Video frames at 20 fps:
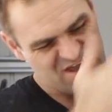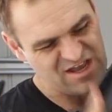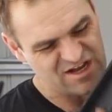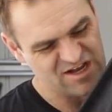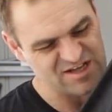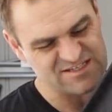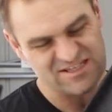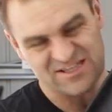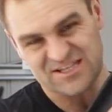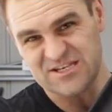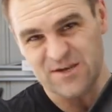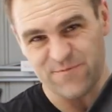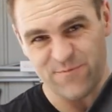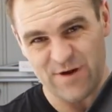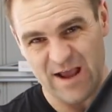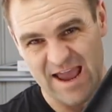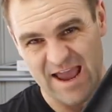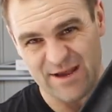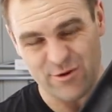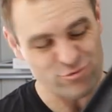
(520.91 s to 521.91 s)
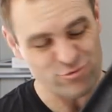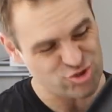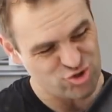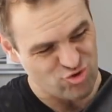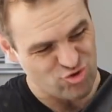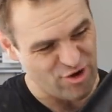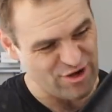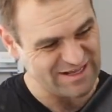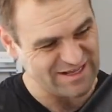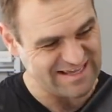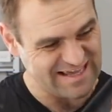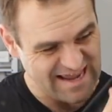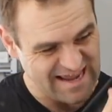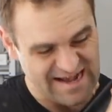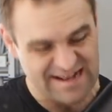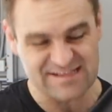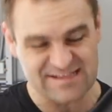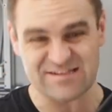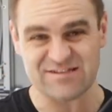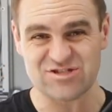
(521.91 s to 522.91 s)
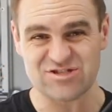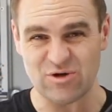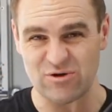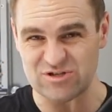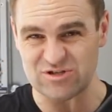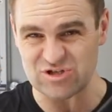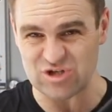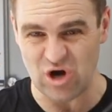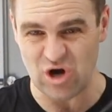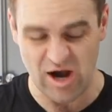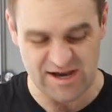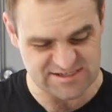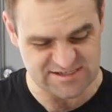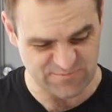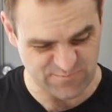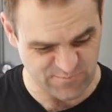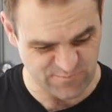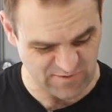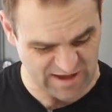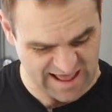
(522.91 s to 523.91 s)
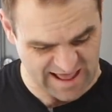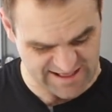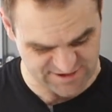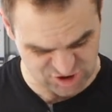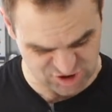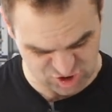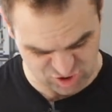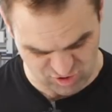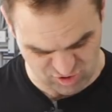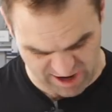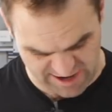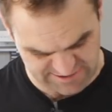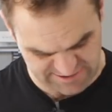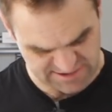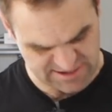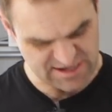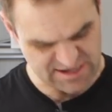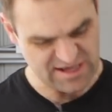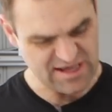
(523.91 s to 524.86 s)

because of the different angles, trying to get it so it's nice and flat and straight.